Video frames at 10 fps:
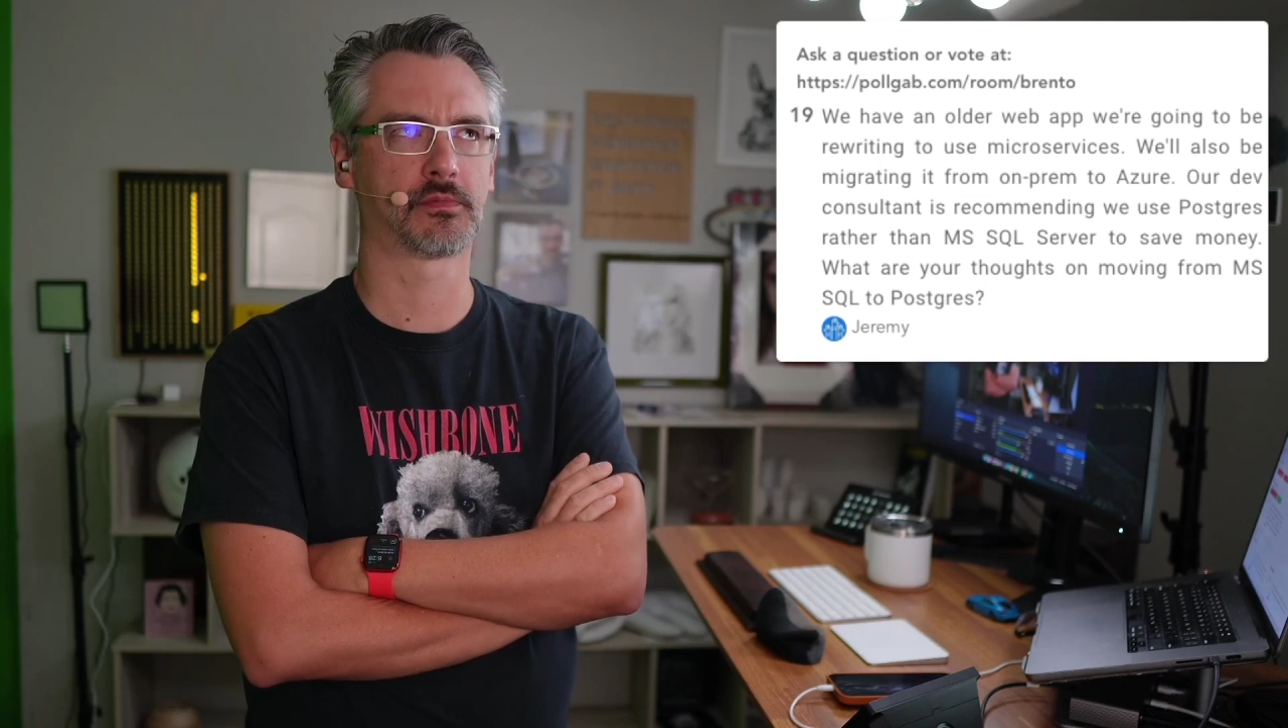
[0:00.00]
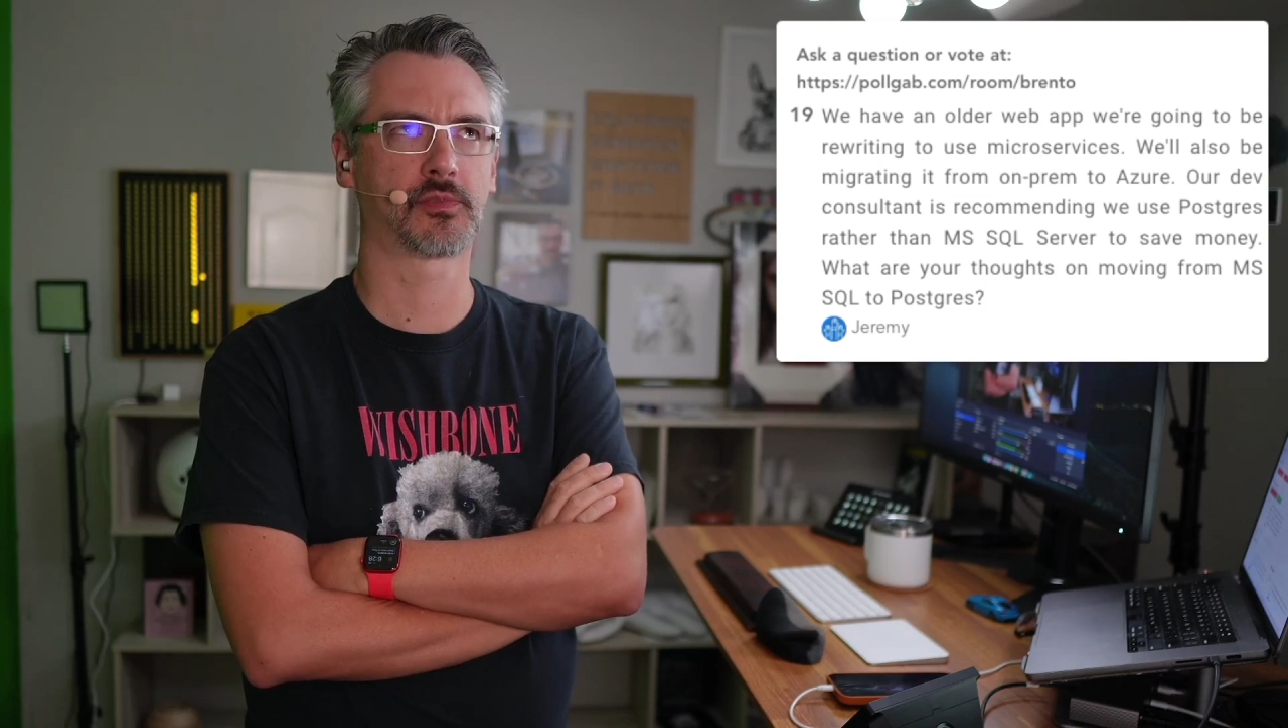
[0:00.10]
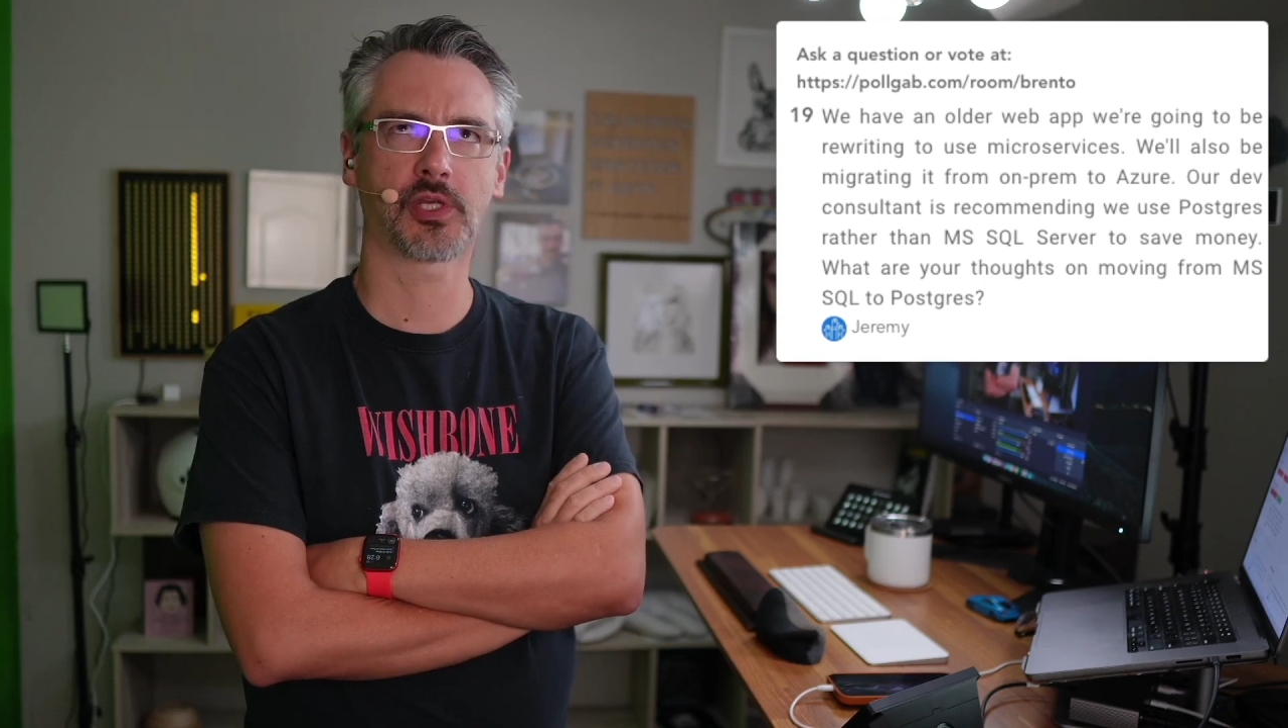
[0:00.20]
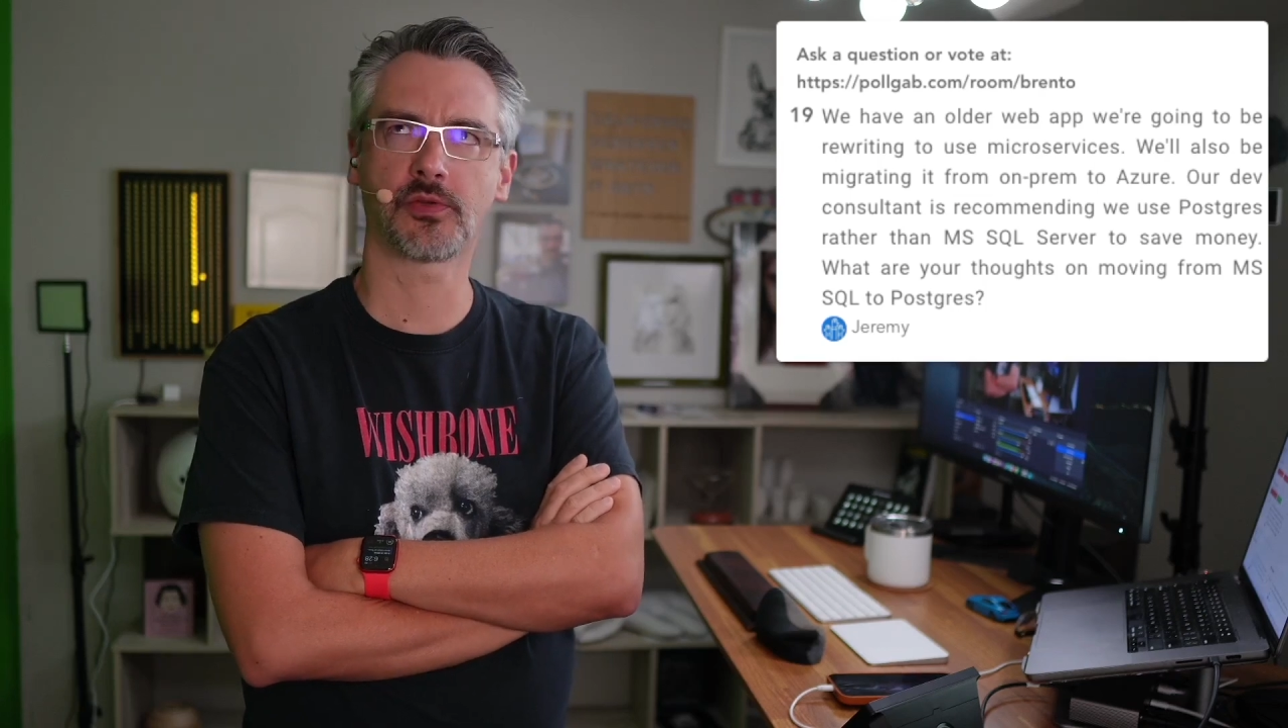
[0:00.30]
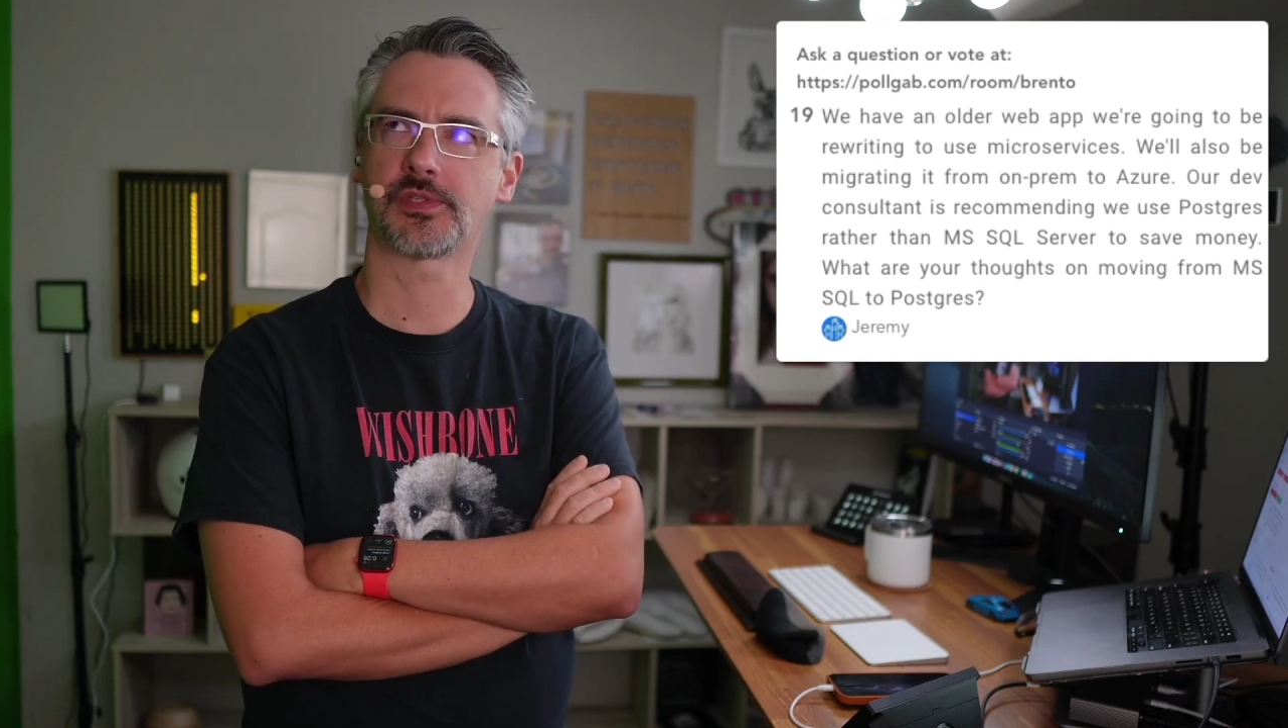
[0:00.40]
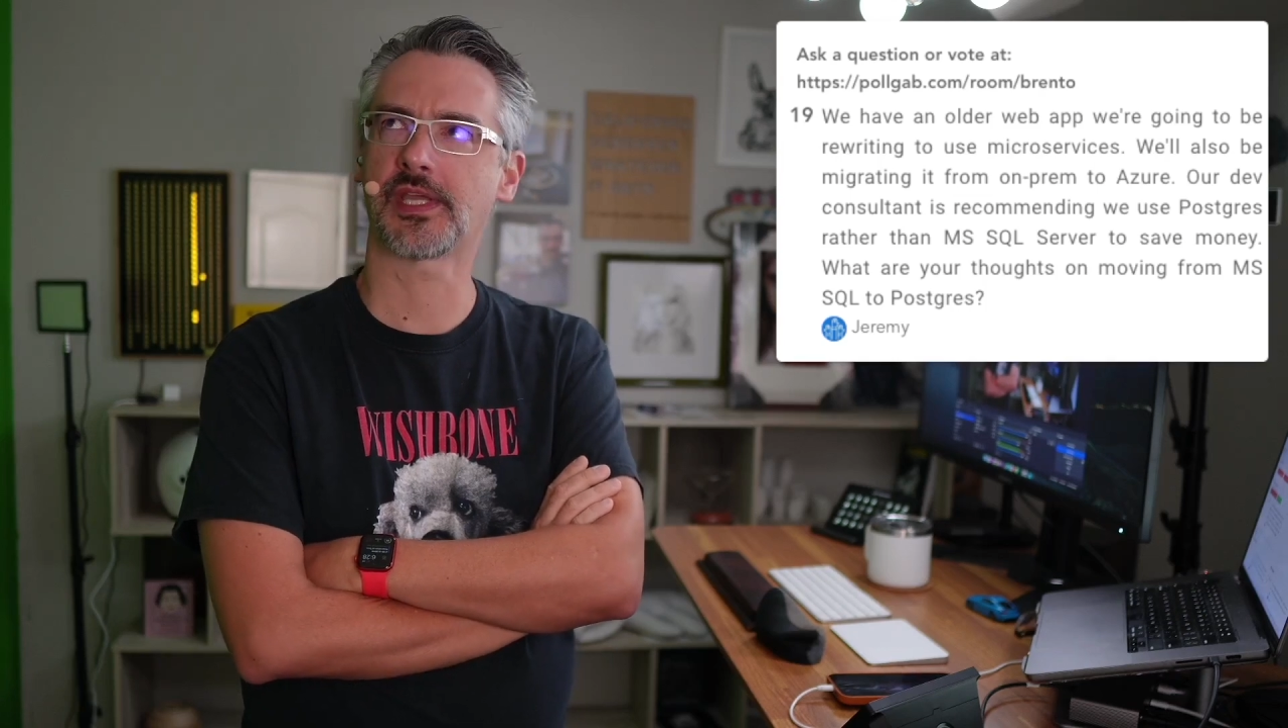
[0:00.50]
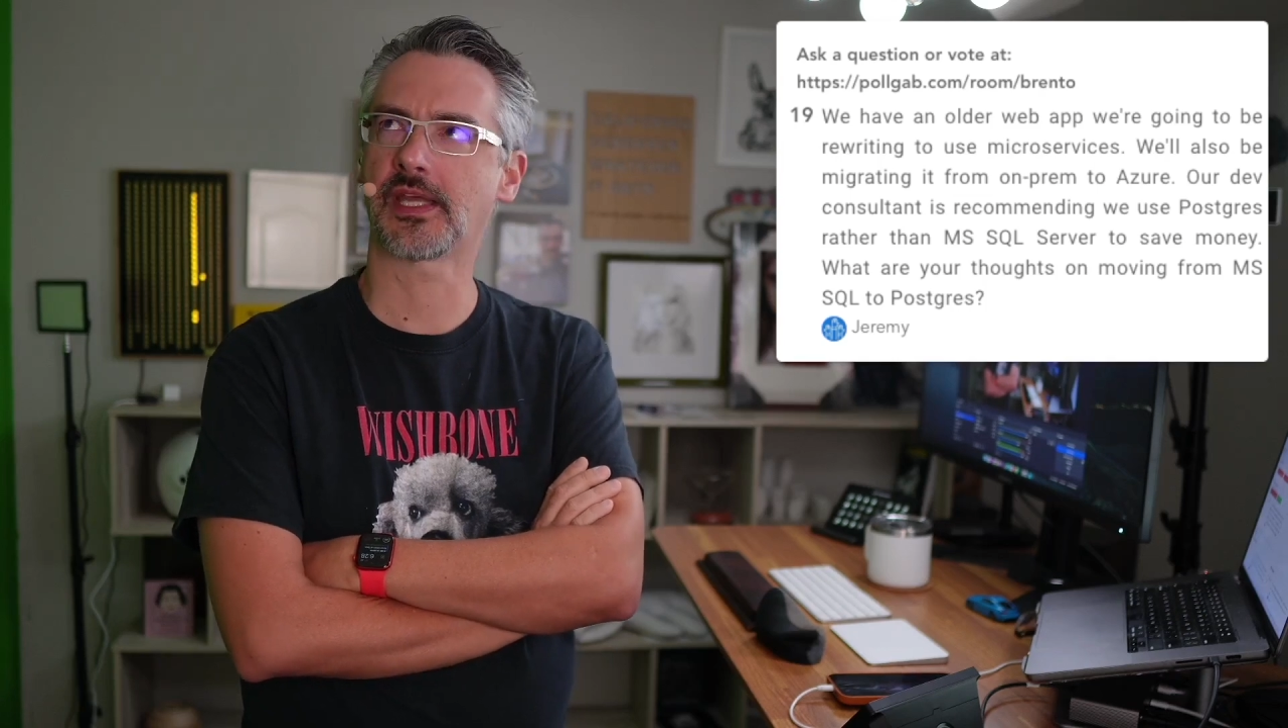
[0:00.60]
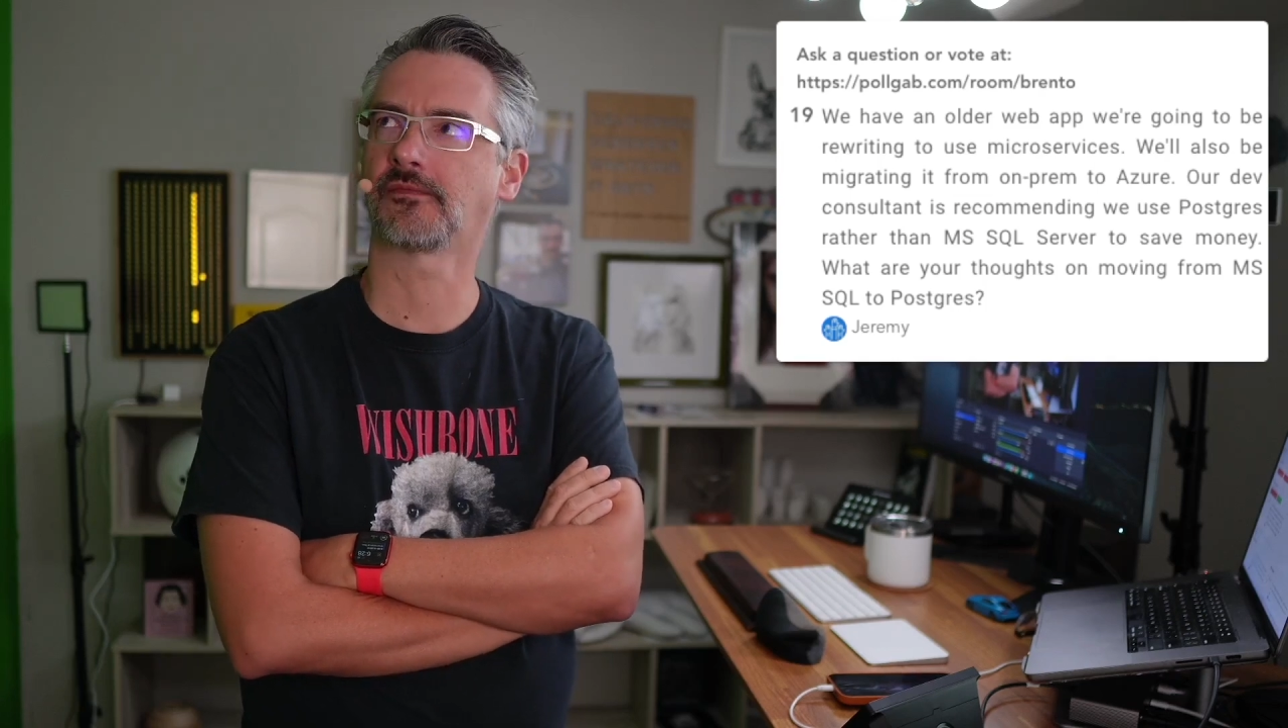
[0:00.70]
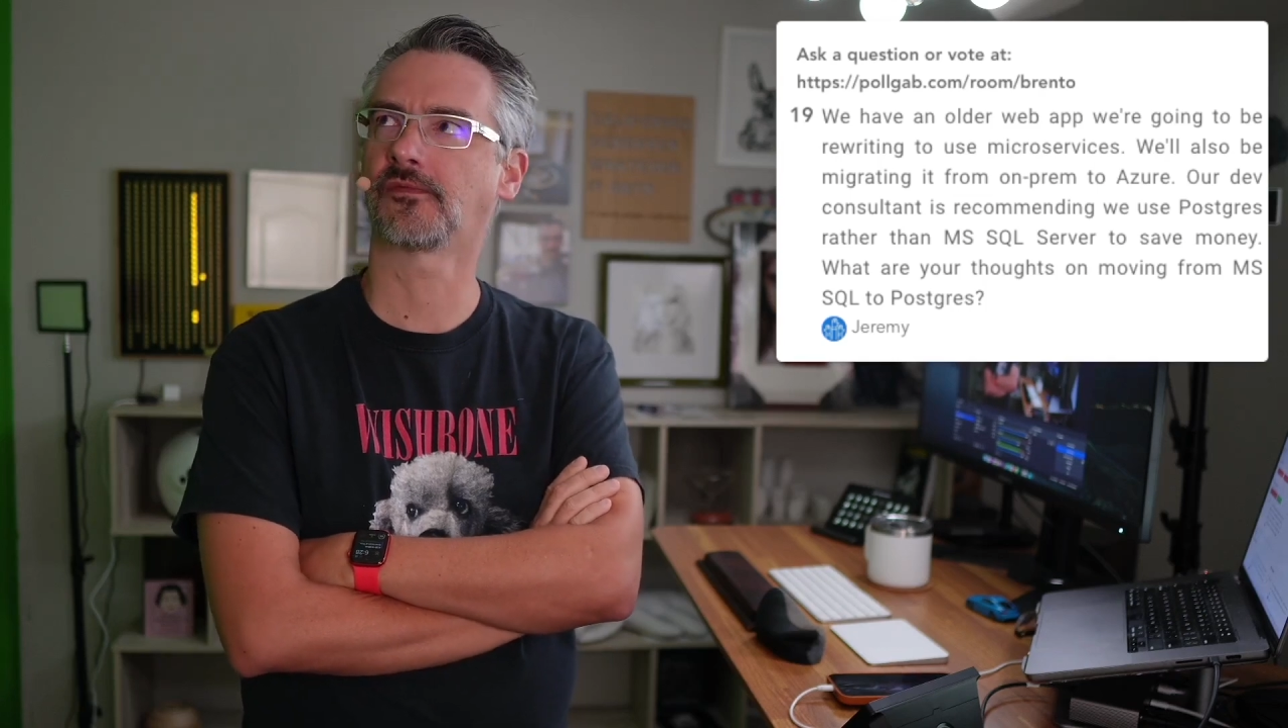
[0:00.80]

chose that